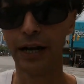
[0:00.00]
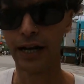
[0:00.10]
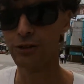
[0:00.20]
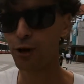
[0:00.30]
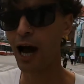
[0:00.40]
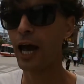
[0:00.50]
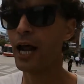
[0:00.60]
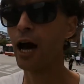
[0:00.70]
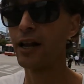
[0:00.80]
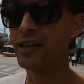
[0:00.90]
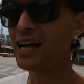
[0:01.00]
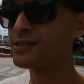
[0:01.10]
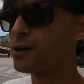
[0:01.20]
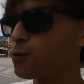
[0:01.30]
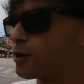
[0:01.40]
it and dry it out, and that
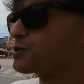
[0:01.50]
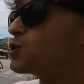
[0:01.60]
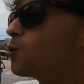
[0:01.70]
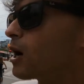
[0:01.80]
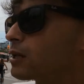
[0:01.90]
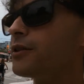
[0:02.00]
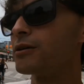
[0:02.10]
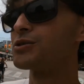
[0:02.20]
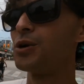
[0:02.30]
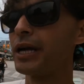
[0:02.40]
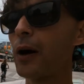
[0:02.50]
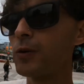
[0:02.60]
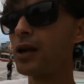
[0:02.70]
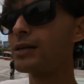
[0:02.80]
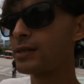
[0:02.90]
didn't work too well either. So again,
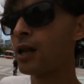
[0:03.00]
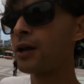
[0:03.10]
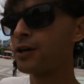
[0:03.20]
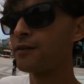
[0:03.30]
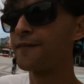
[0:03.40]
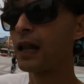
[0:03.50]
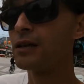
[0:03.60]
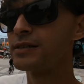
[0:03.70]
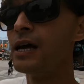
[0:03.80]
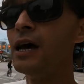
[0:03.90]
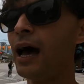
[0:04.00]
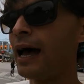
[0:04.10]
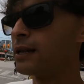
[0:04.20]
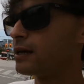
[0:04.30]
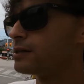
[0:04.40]
we lost a lot of good fellas
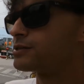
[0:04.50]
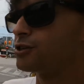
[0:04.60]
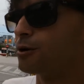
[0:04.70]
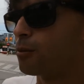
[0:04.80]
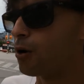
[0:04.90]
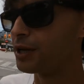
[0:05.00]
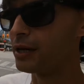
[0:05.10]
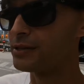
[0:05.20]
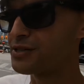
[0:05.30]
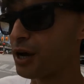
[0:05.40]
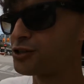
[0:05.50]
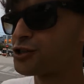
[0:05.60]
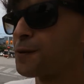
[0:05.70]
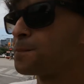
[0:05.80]
and ladies to pneumonia and such.